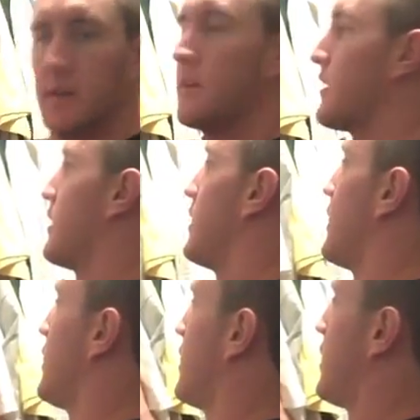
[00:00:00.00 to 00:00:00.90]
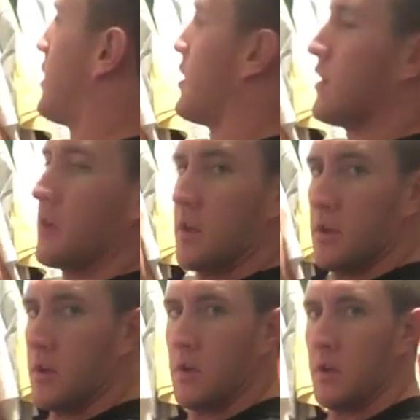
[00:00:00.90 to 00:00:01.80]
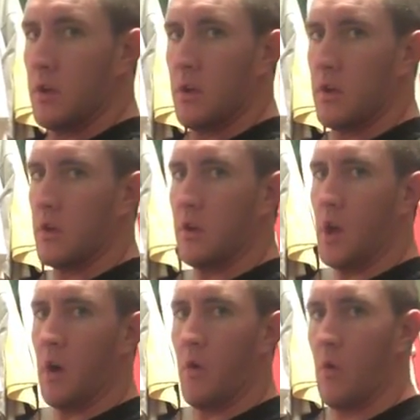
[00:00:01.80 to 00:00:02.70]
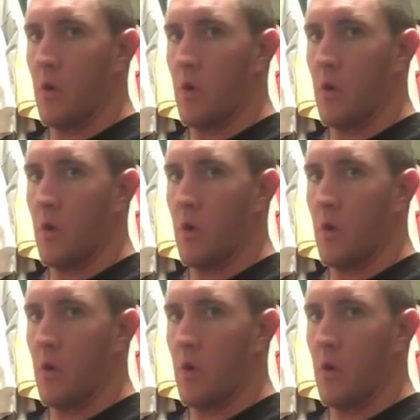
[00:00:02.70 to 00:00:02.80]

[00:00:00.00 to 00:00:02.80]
No, no, no, no.